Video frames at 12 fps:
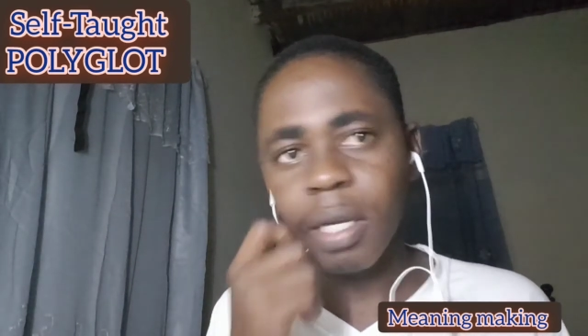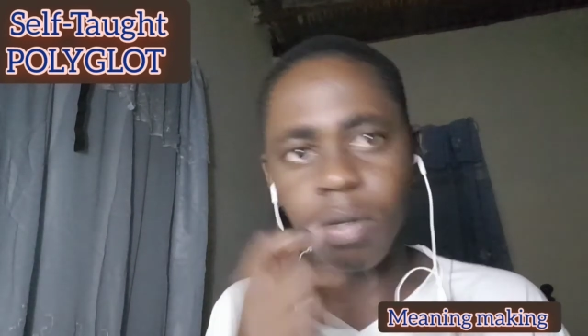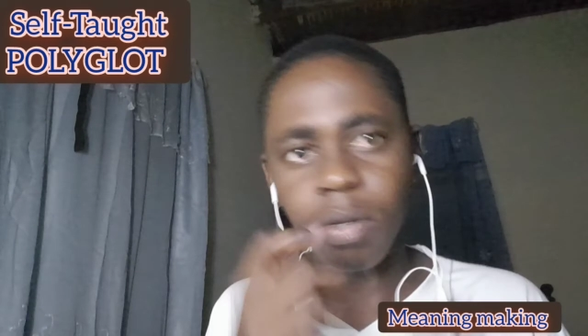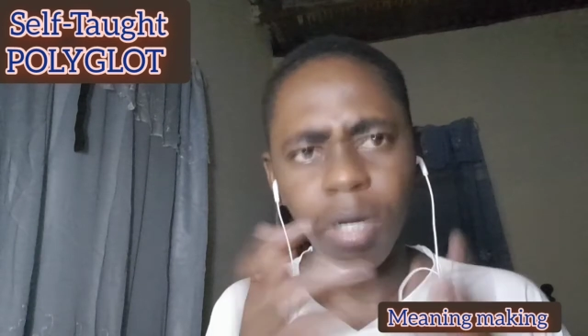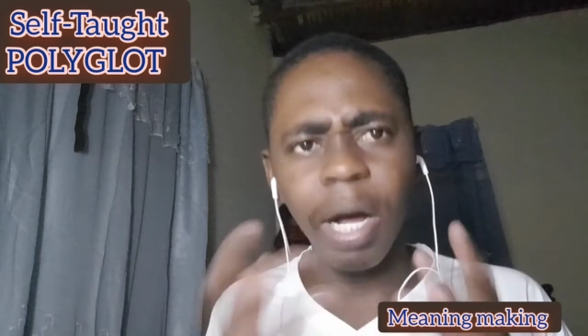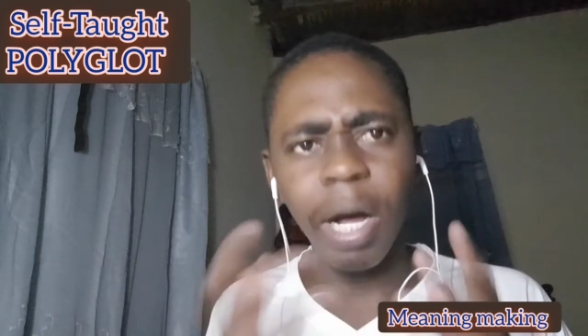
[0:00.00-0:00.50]

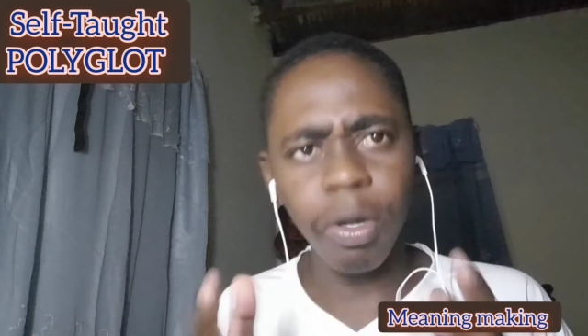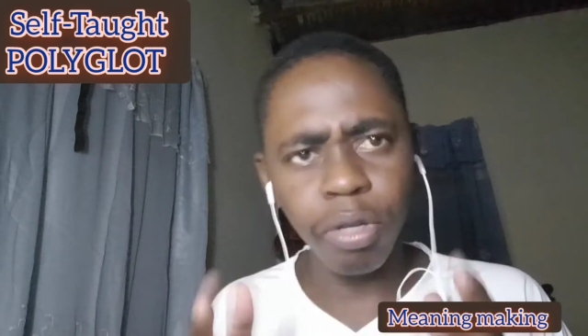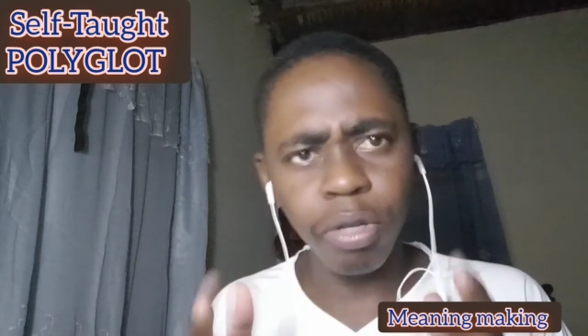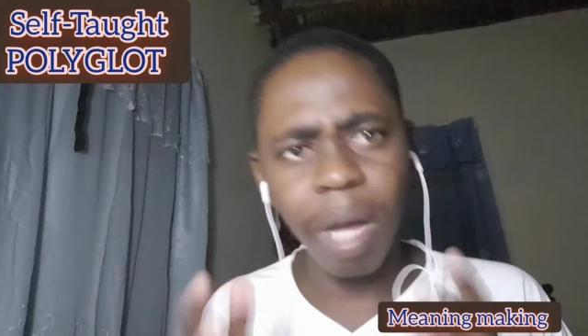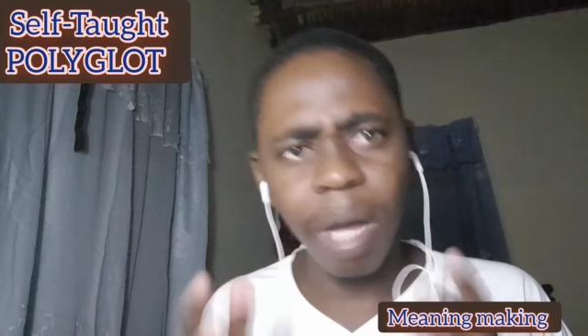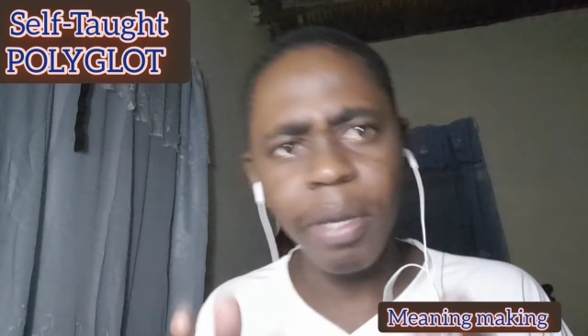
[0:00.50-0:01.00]
Donc,
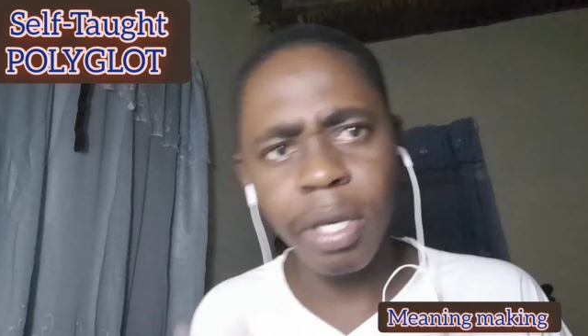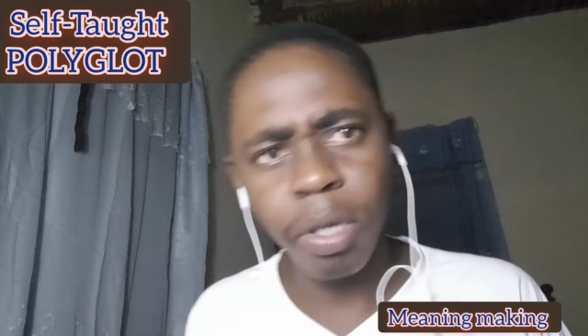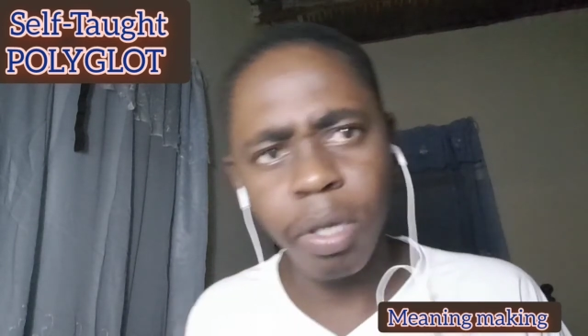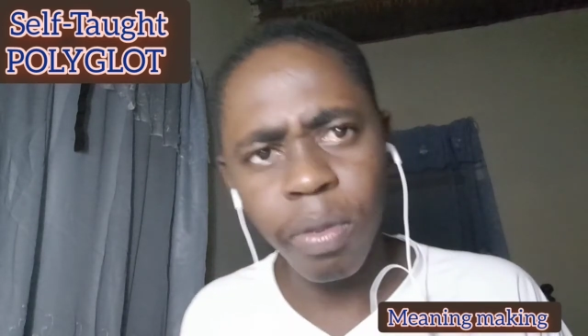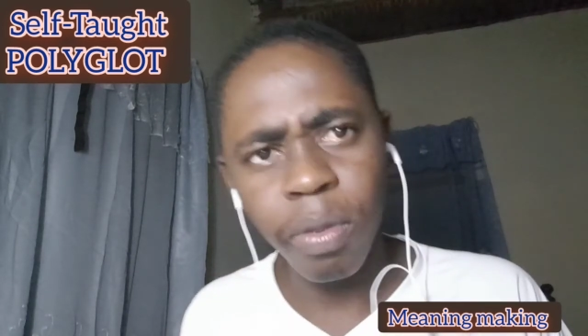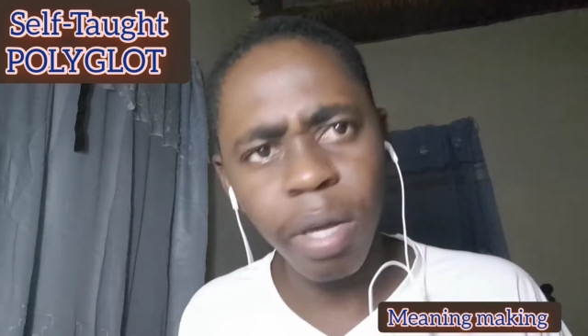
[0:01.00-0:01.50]
auteurs
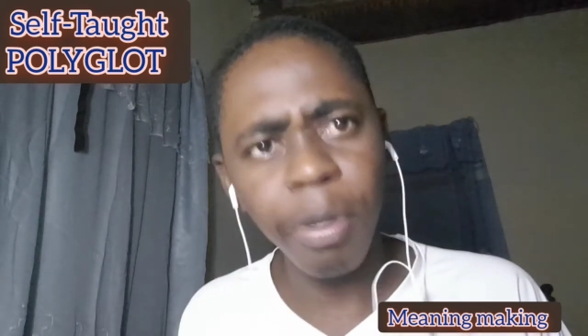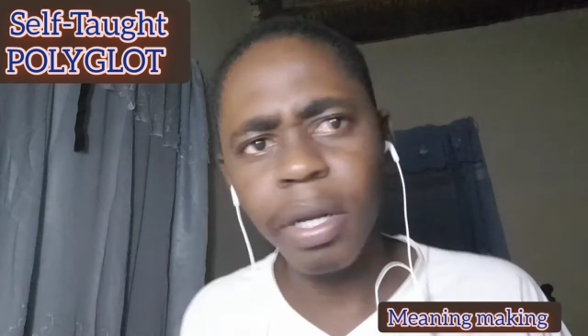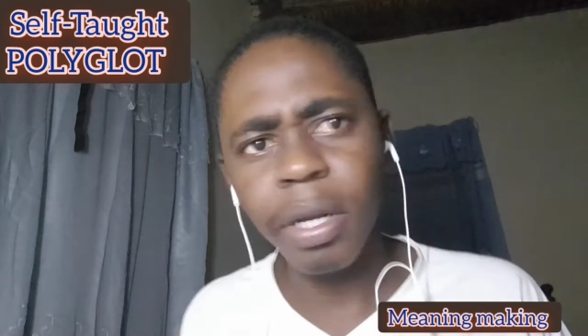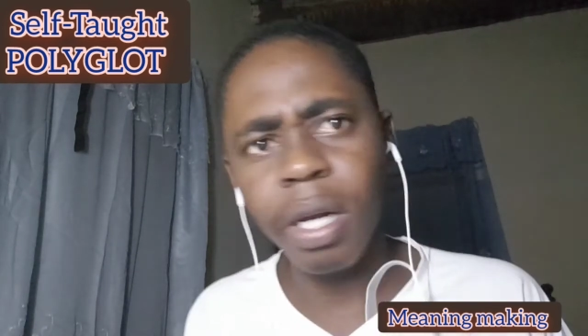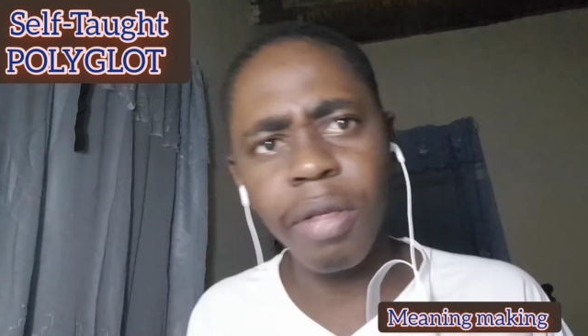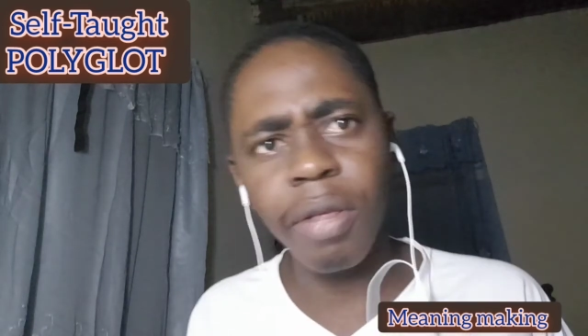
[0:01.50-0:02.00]
américains, the
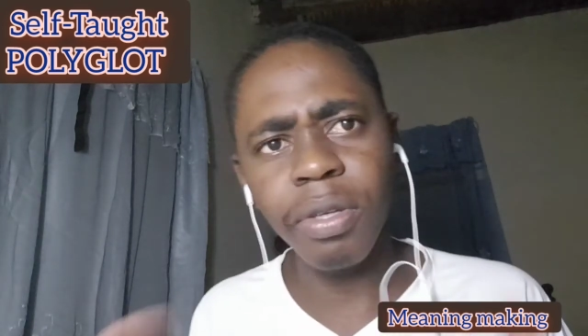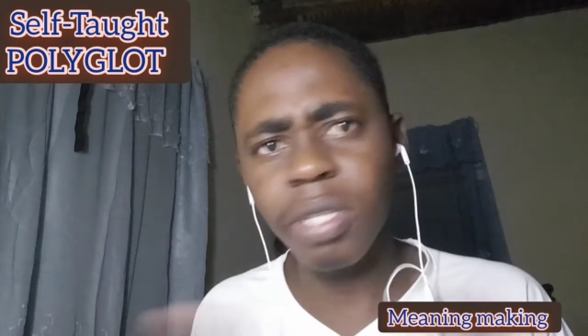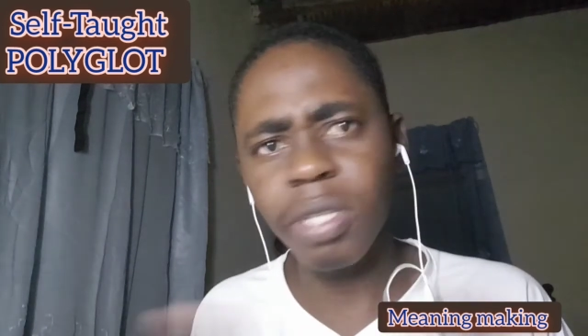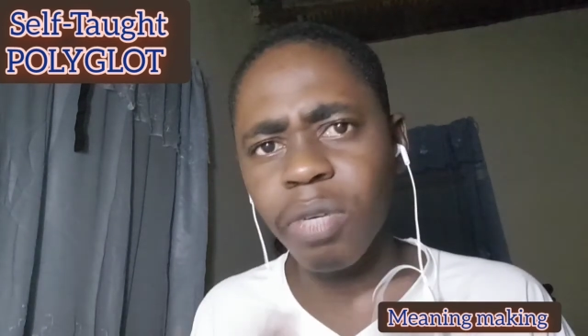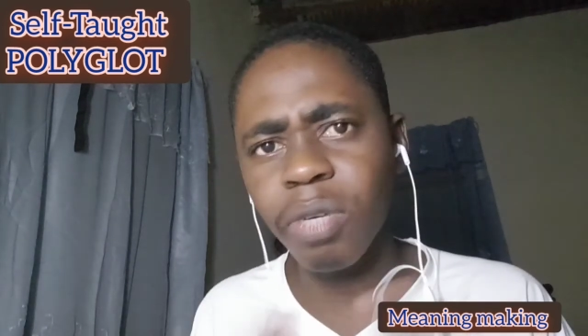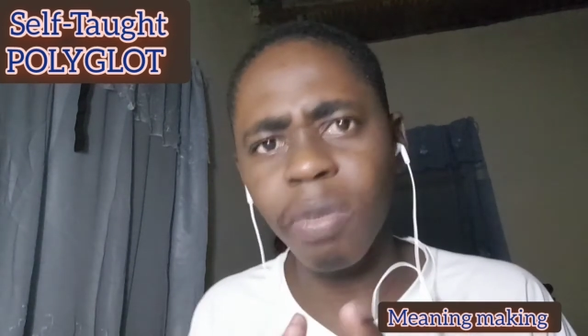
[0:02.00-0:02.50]
American authors,
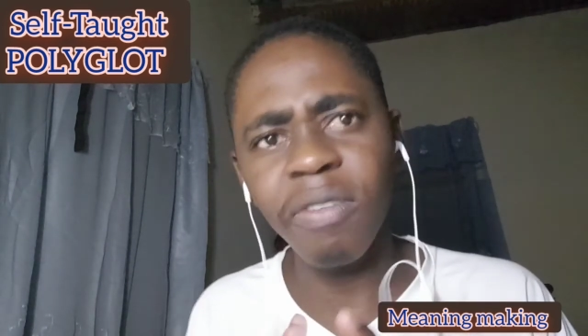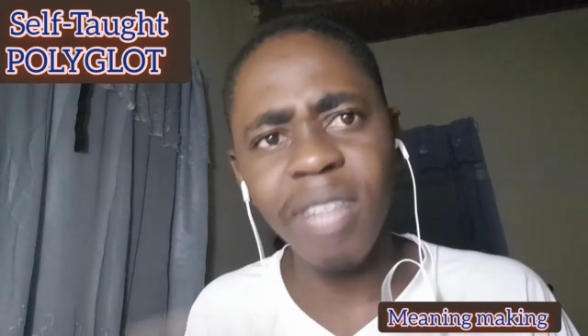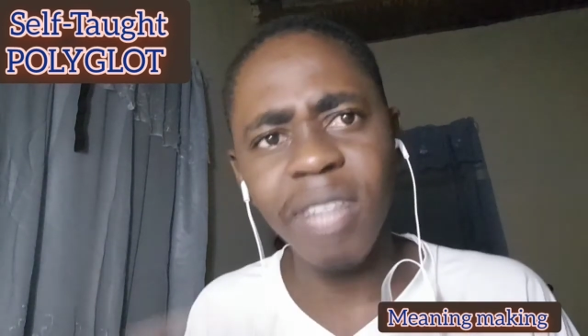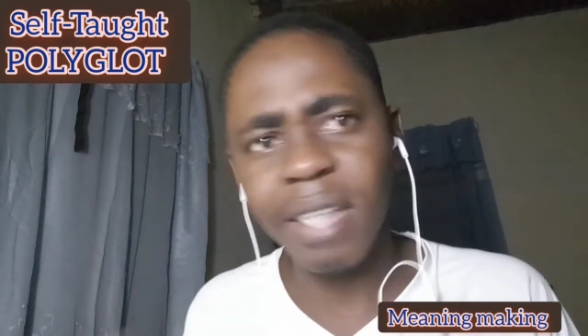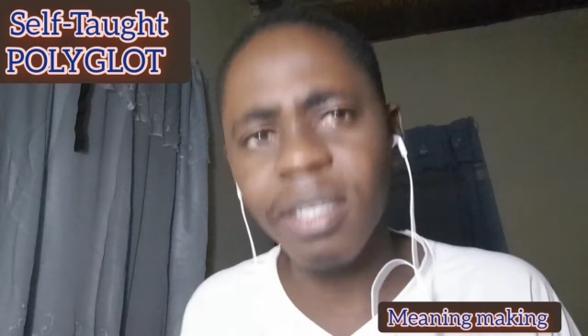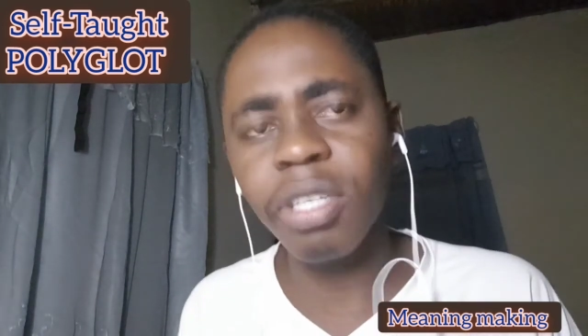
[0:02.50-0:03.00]
they do a
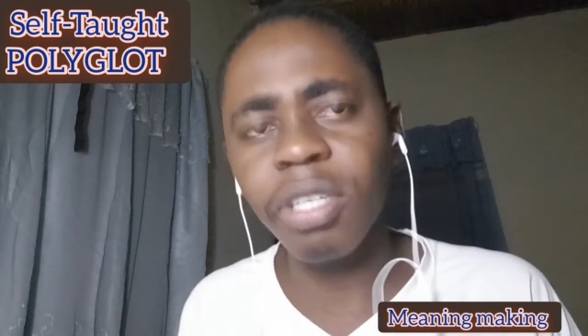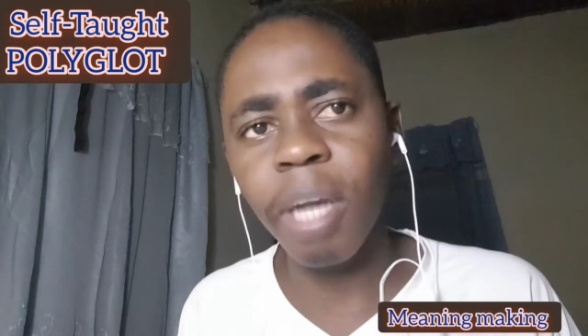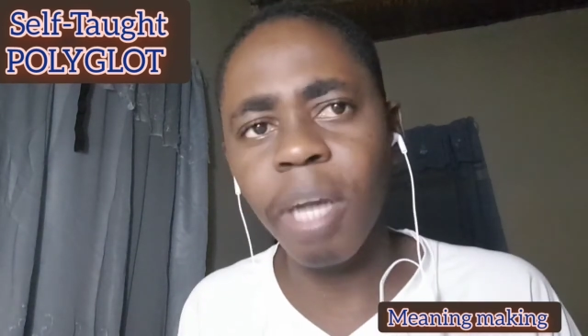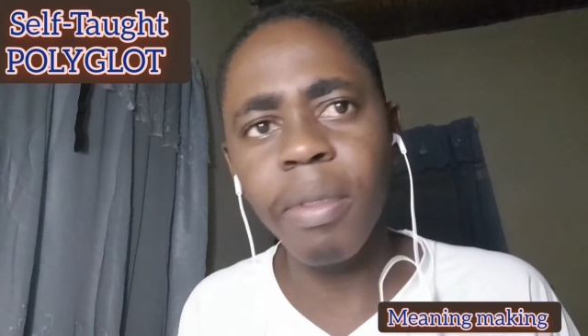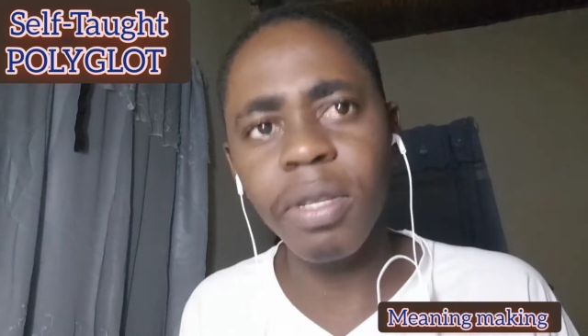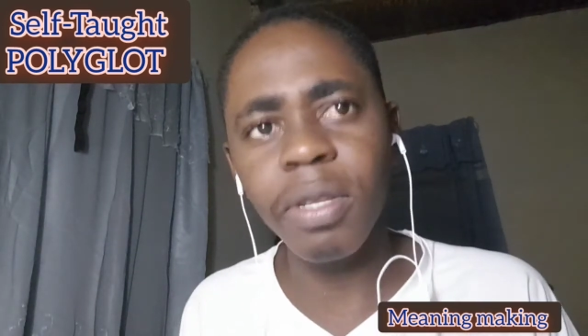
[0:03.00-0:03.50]
fantastic
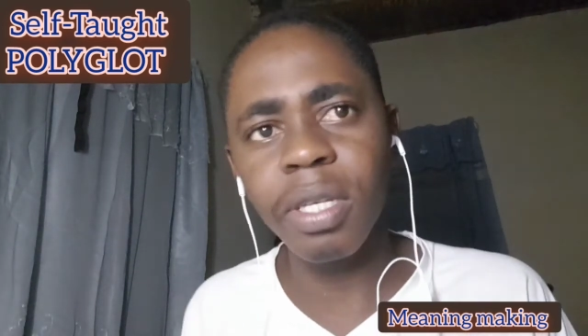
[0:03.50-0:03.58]
job in this